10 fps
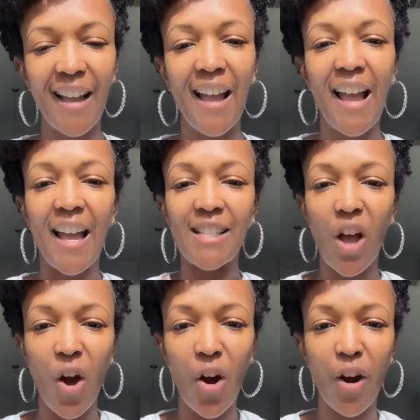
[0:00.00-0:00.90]
it's
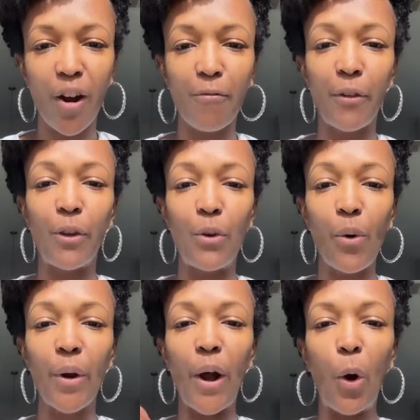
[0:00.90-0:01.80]
hard for the door
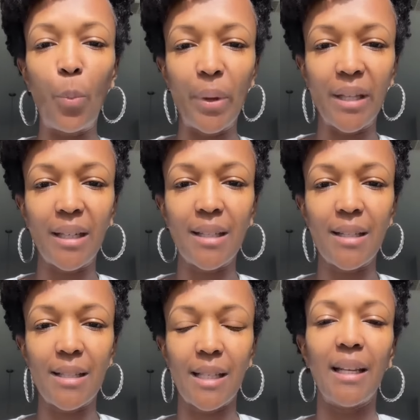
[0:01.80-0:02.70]
to open
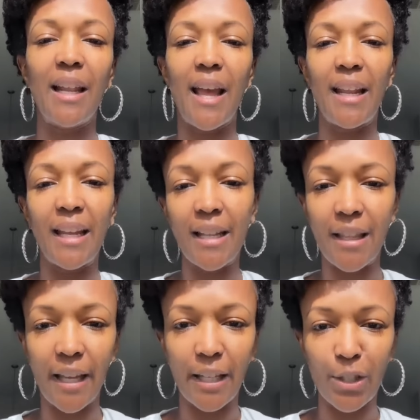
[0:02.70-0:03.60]
to let
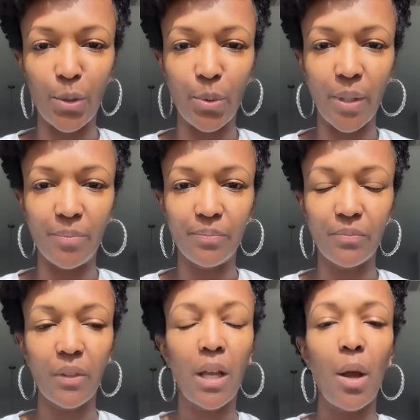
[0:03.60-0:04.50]
anything into it.
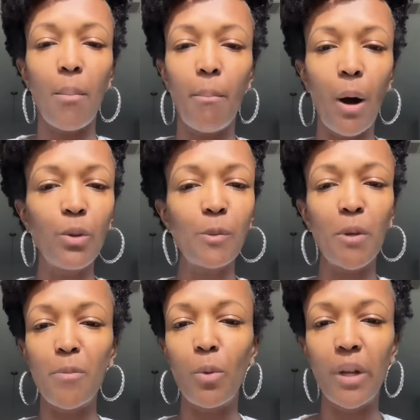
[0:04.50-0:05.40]
Most
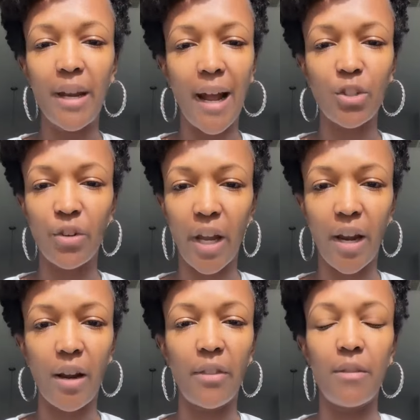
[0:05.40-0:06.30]
people with natural
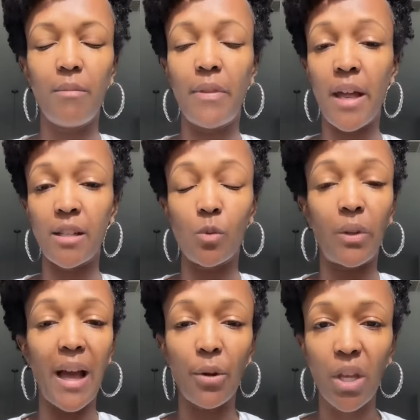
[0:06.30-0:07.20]
hair that is
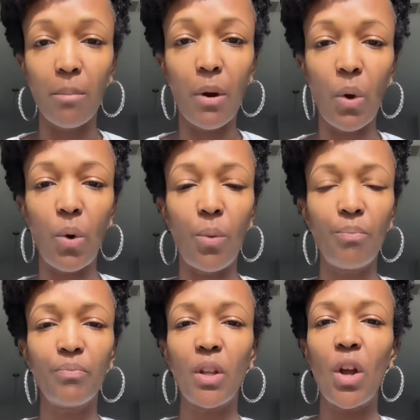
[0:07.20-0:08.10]
without chemical
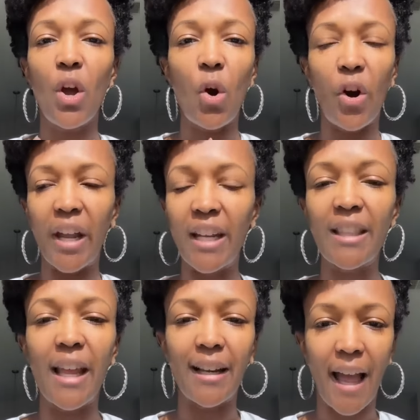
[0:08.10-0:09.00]
or
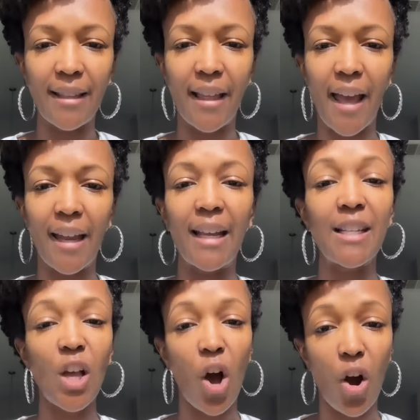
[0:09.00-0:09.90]
anything like that,
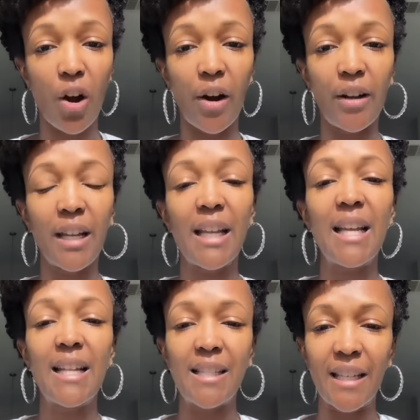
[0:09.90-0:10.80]
it's hard
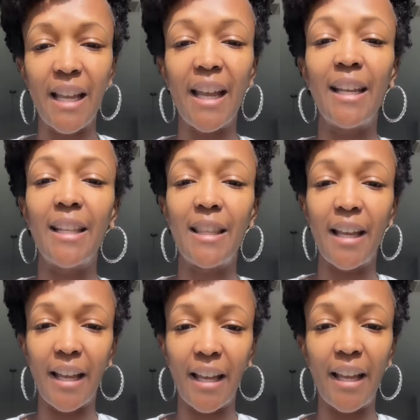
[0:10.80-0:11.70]
to get
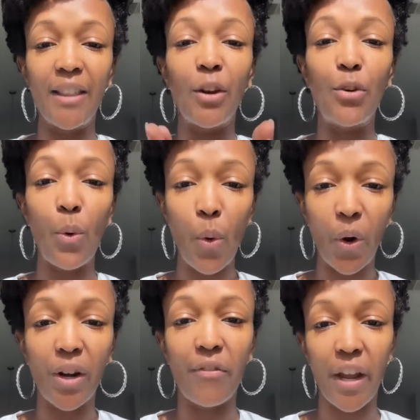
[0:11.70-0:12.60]
anything in the door
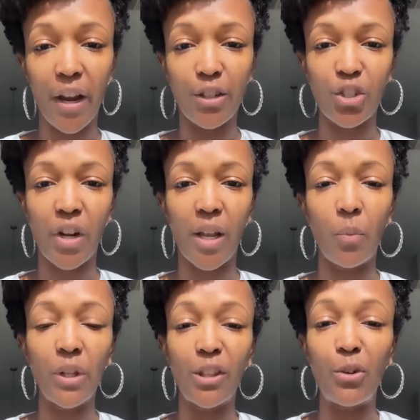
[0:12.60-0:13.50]
of the hair strand.
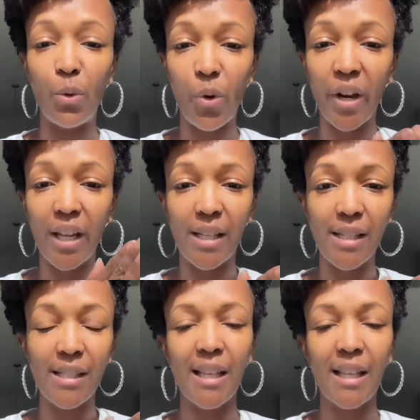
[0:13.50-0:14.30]
What the door is